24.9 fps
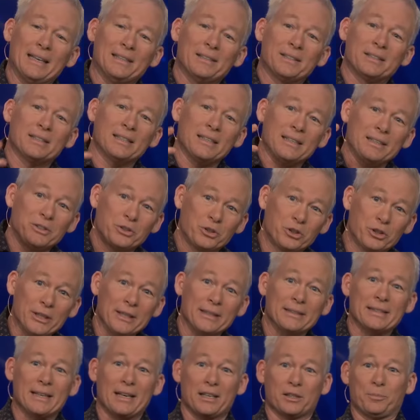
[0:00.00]
and see
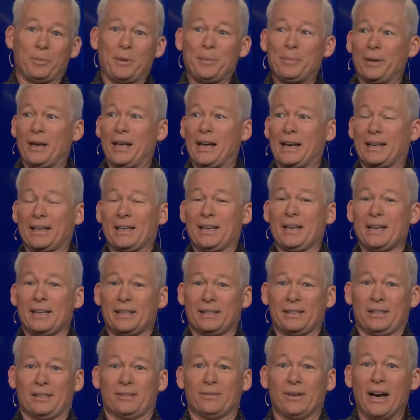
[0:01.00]
Gentiles, people like
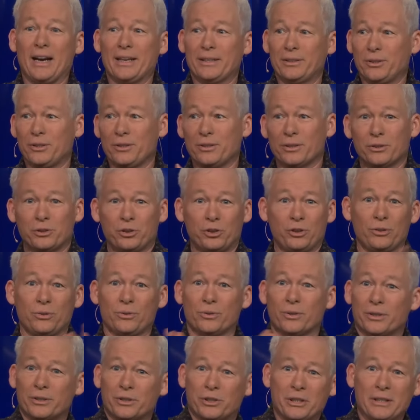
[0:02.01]
us, right? You're either
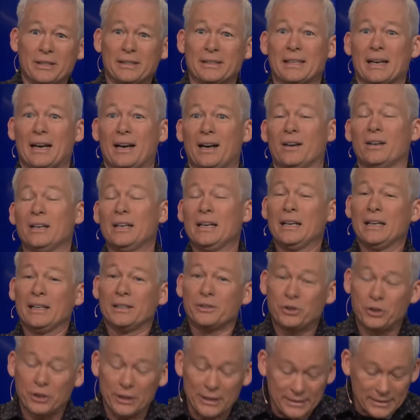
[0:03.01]
Jew or a Gentile.
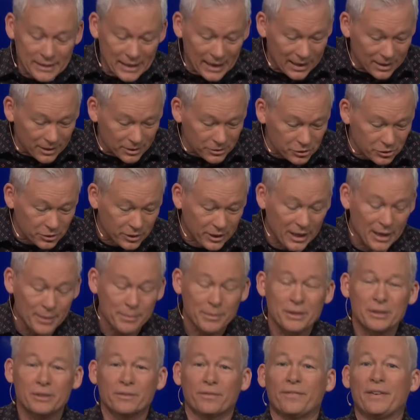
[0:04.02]
Gentiles are
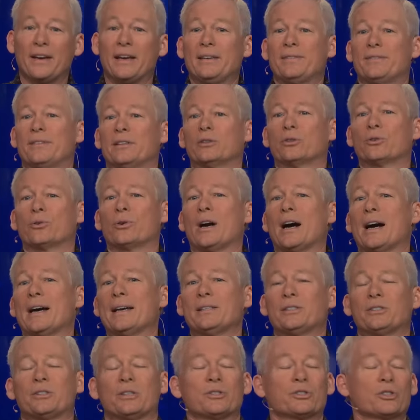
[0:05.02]
coming to faith in
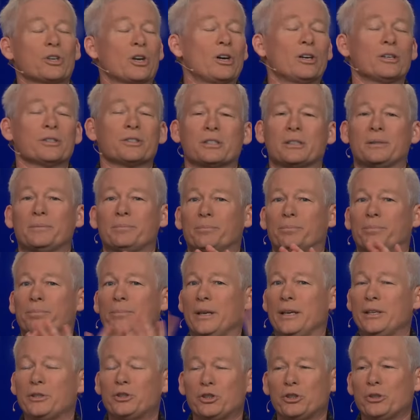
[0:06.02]
Christ. It's causing
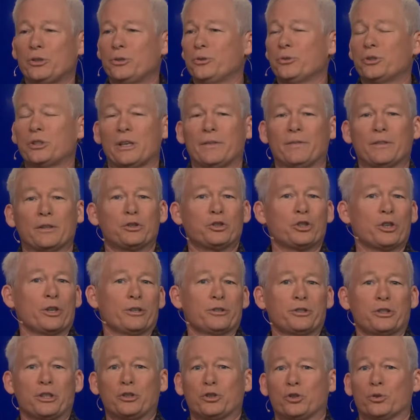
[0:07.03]
issues in the
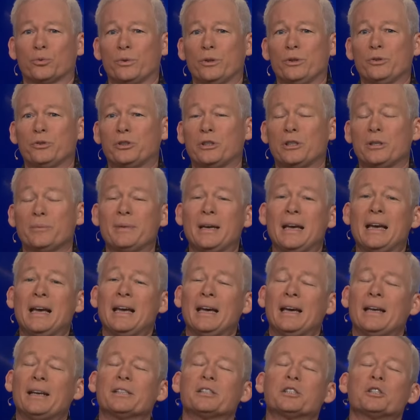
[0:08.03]
church of Jerusalem,
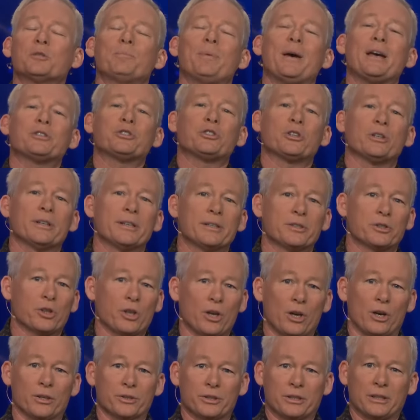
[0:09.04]
and especially it's
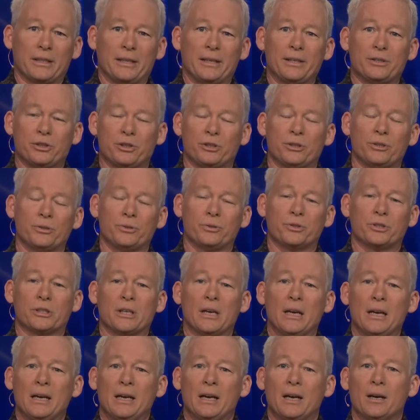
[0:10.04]
causing
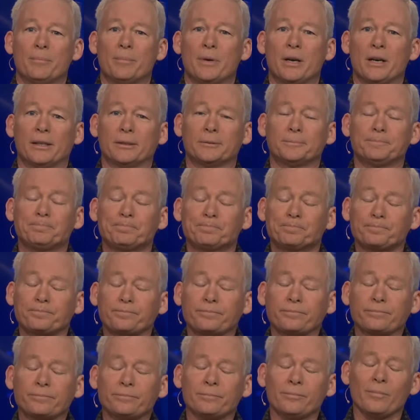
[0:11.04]
issues among
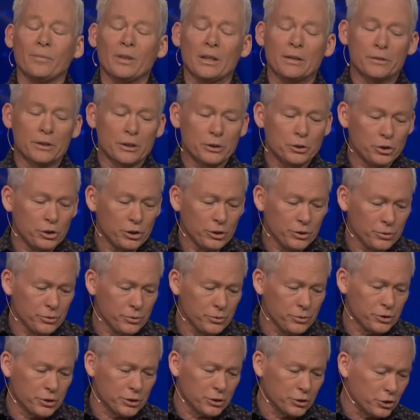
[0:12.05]
the
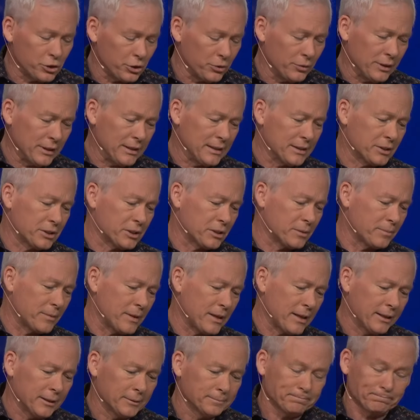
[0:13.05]
Jews and Judaism
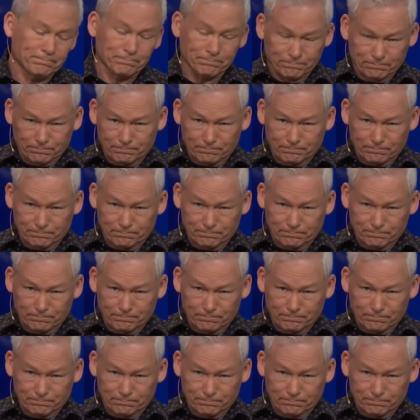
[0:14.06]
there